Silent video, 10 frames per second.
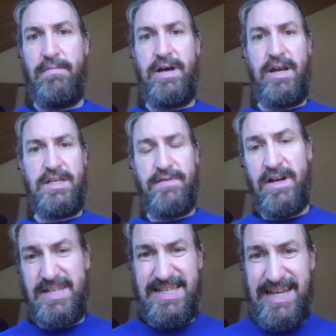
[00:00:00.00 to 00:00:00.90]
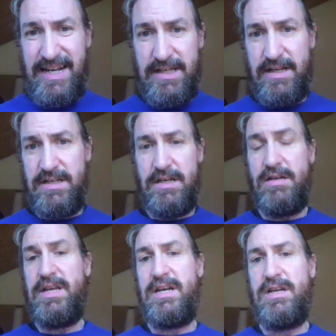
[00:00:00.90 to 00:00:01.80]
But as far as the Senate is concerned,
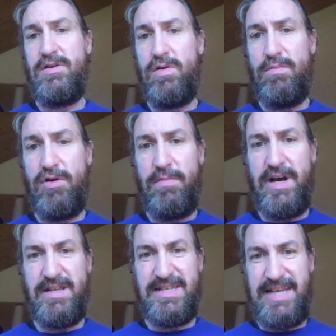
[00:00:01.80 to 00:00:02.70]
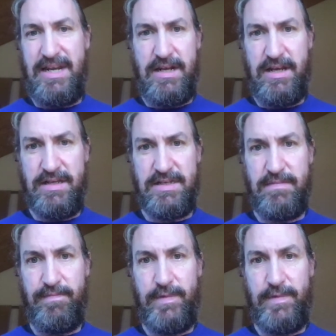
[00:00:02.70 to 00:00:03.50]
you tend to talk more about senators.